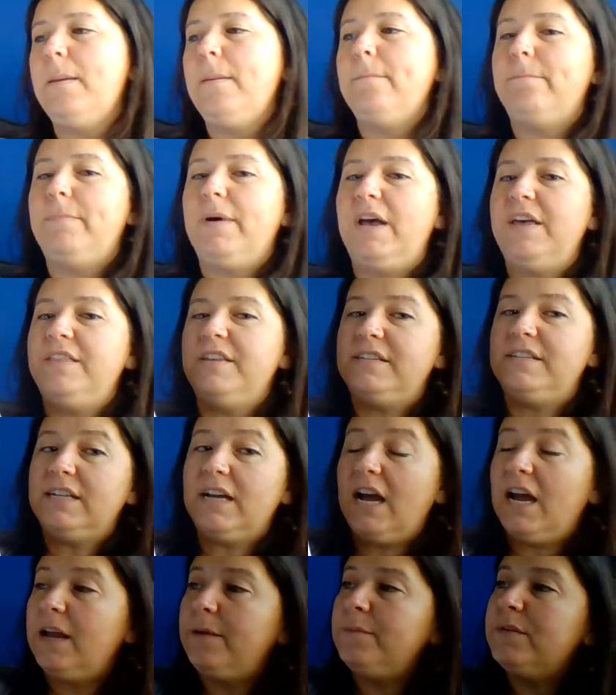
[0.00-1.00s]
By the
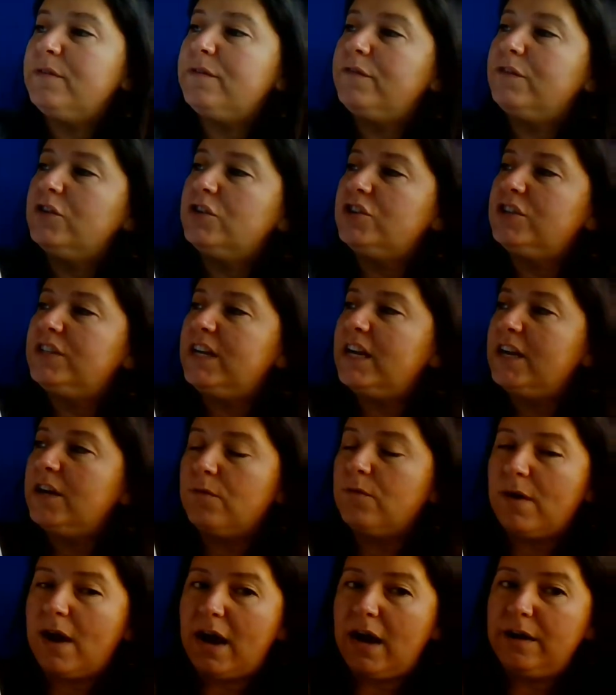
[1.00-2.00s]
time the first day
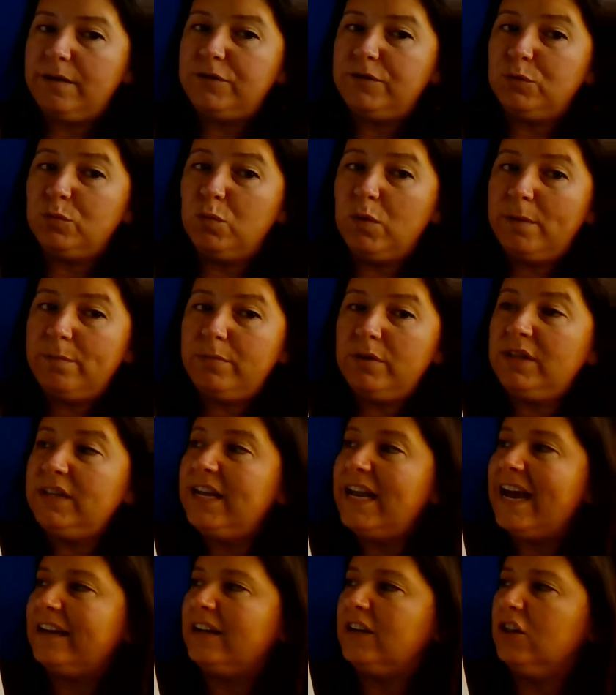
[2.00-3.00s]
arrived, Wemberly
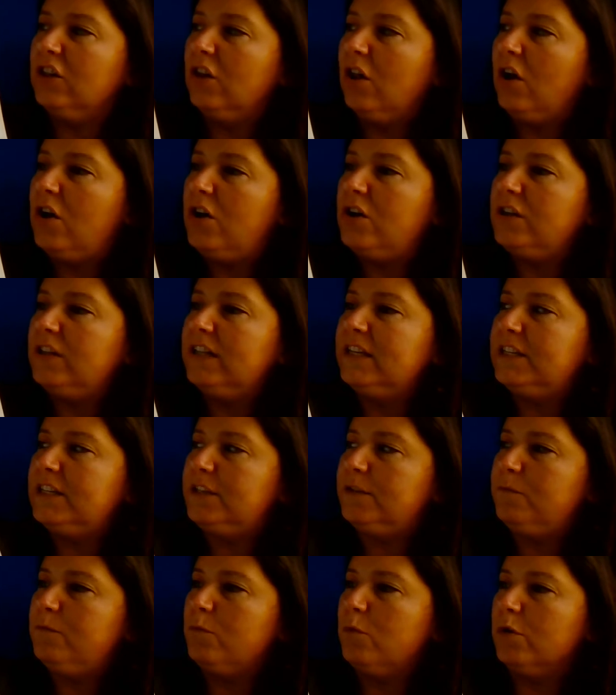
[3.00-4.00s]
had a long list
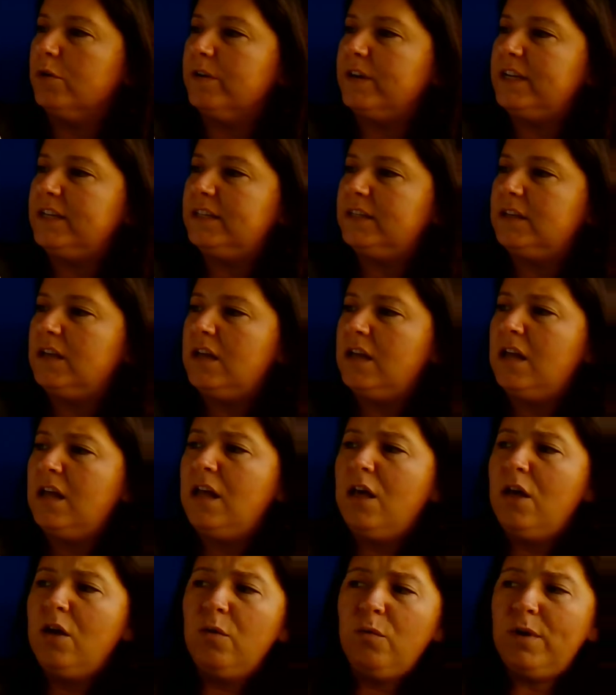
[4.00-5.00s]
of worries.
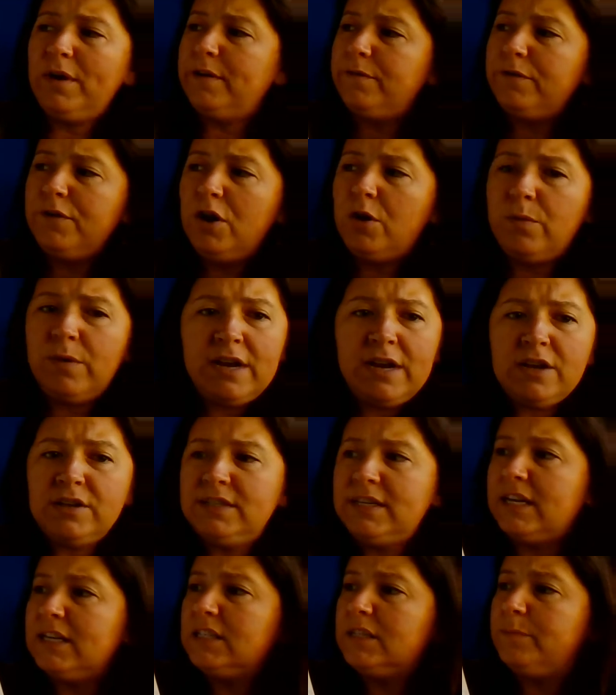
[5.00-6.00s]
What if no one else
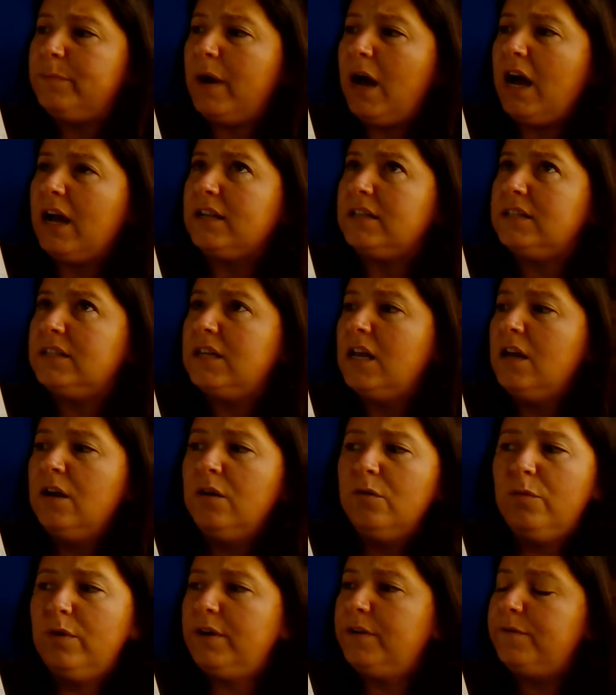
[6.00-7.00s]
has spots?
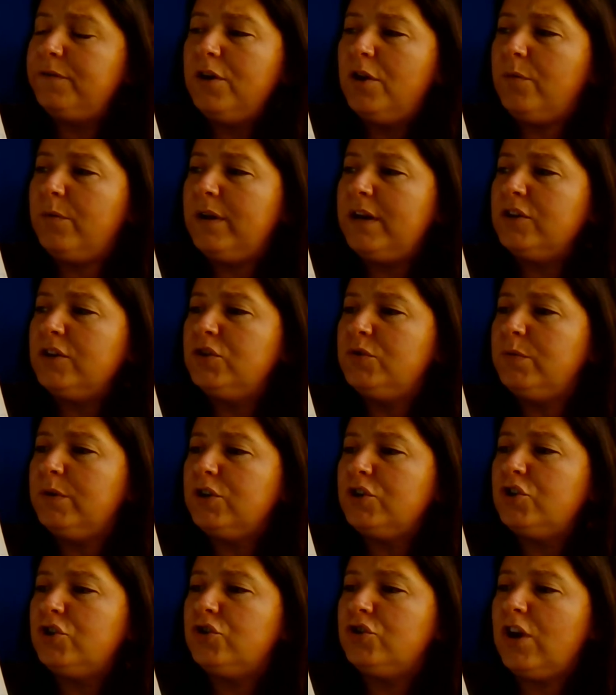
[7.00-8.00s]
What if no one else
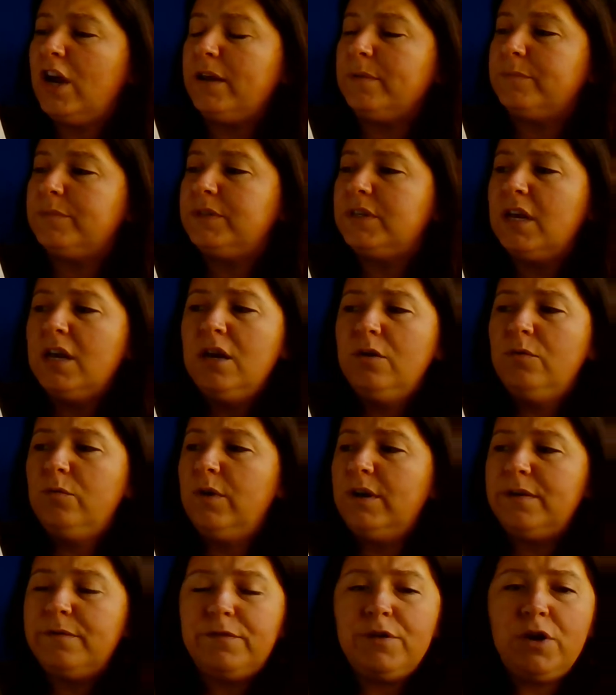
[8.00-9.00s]
wears stripes?
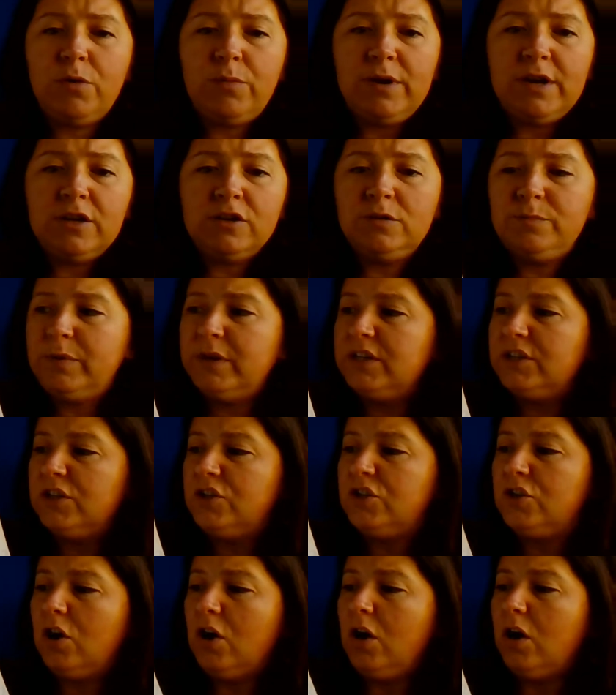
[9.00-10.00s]
What if no one else brings a
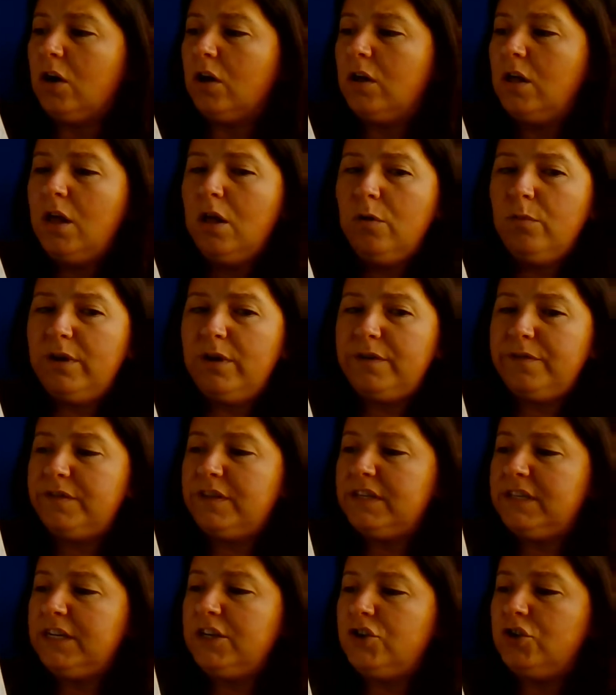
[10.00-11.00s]
doll? What if the
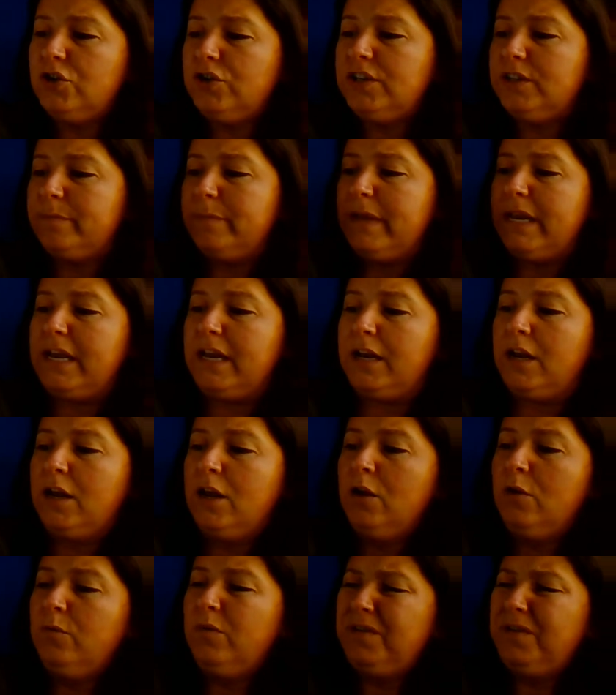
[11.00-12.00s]
teacher is mean?
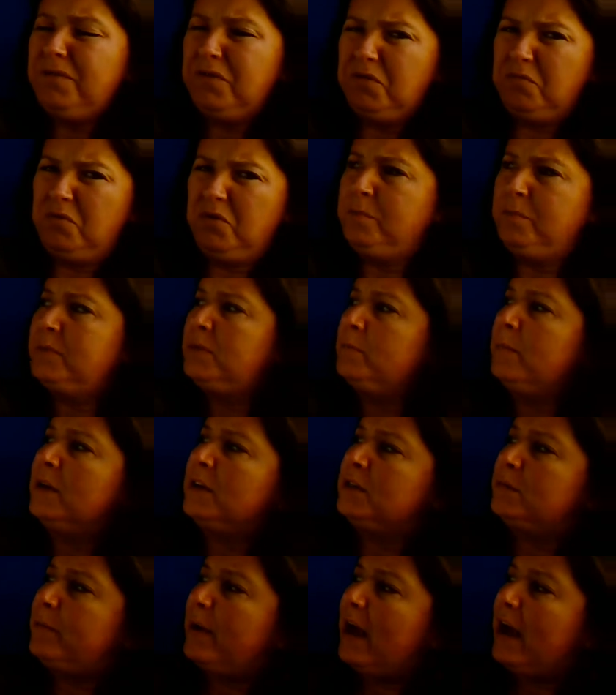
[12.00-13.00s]
What if the room
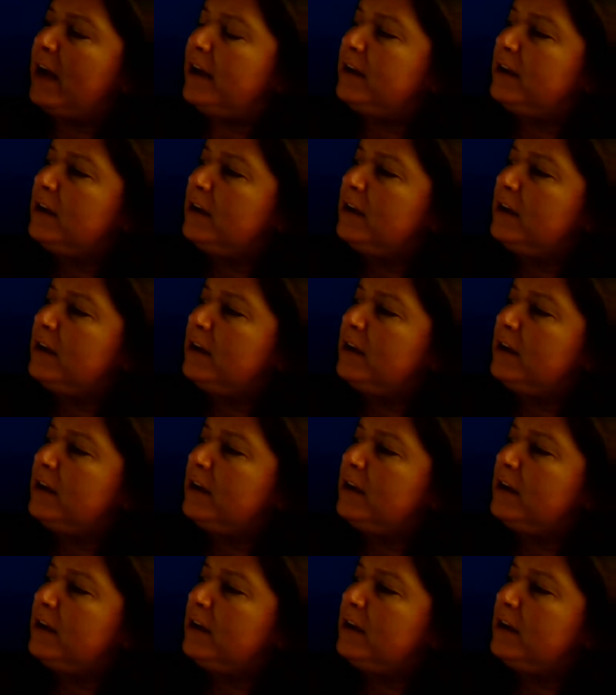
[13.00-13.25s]
smells bad?